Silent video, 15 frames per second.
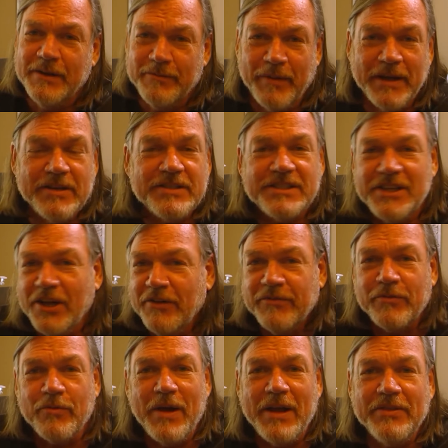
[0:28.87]
by yourself
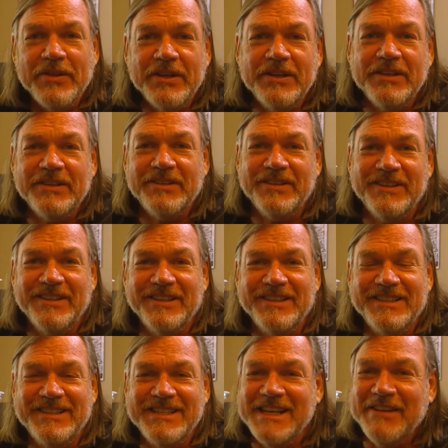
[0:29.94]
around
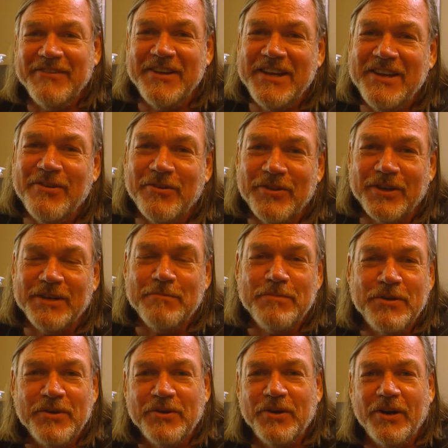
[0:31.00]
the TV or the
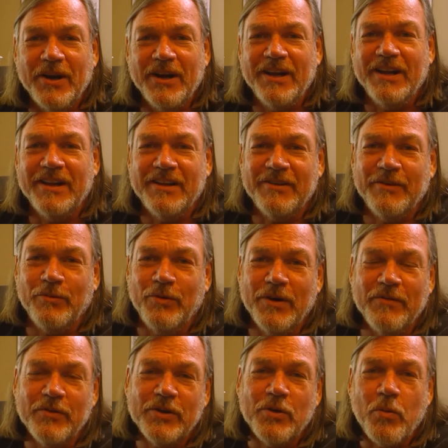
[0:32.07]
computer,
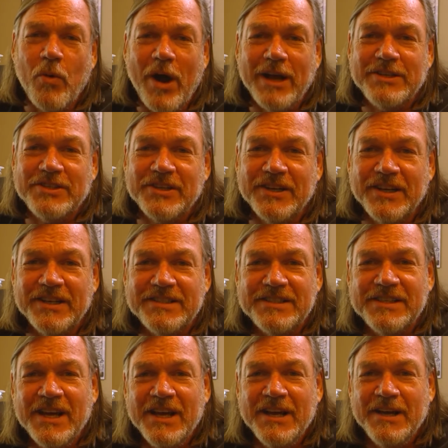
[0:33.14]
wherever you're watching us,